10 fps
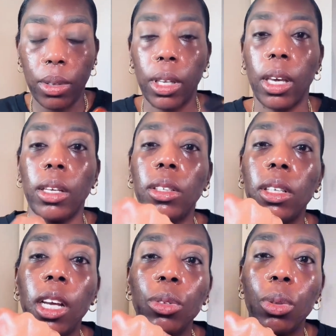okay,
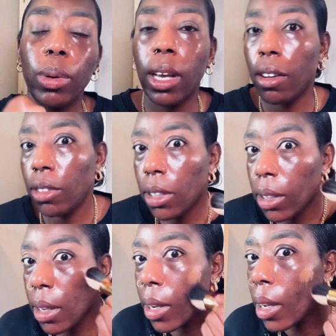so that's what we're having.
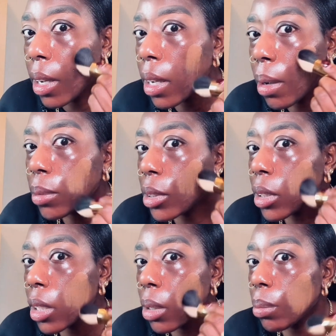I'm
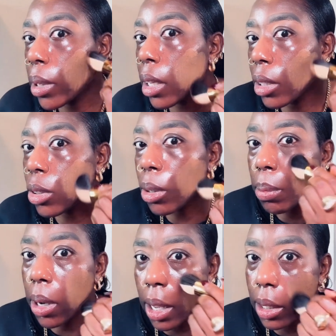just gonna begin to
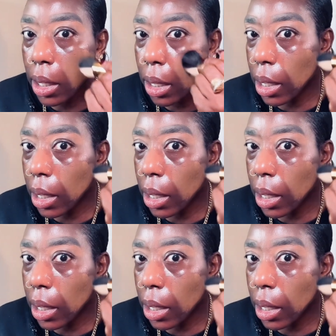apply that